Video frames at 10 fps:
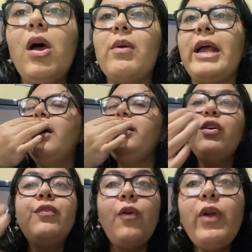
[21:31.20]
All right,
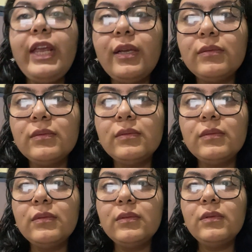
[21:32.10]
you're 40.
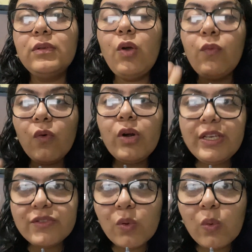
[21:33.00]
You're 40
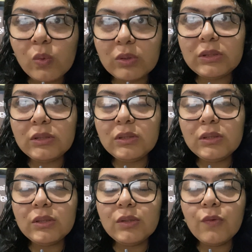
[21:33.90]
years old.
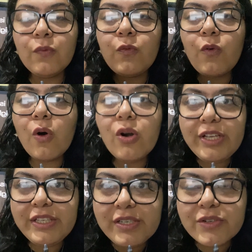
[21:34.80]
40
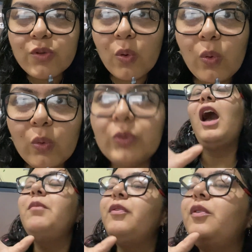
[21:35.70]
years old.
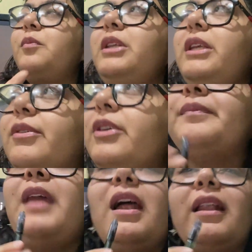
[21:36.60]
I'm a firm believer
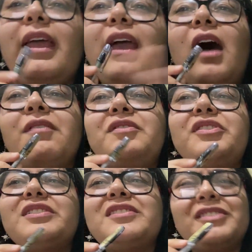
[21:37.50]
that, like, after
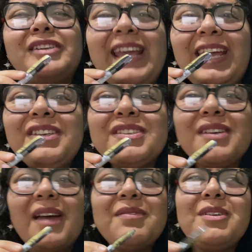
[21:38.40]
a certain age,
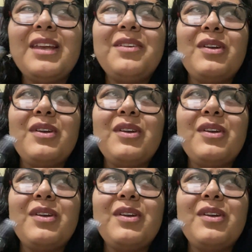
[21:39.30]
after like you're